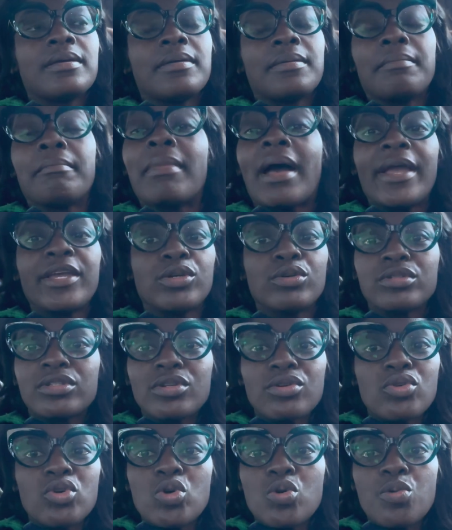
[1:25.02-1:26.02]
my
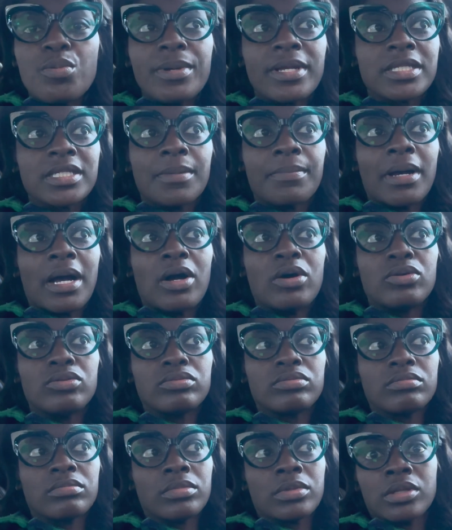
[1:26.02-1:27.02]
YouTube is about
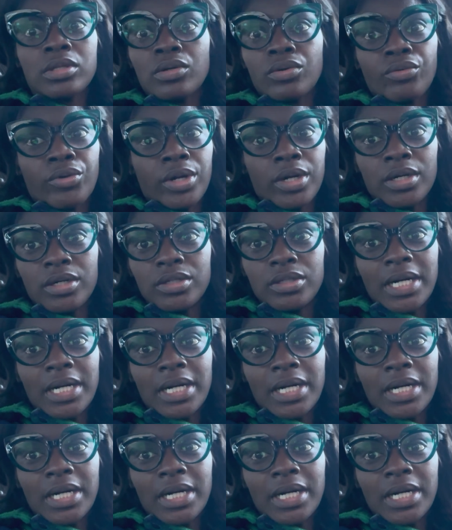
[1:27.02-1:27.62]
the real.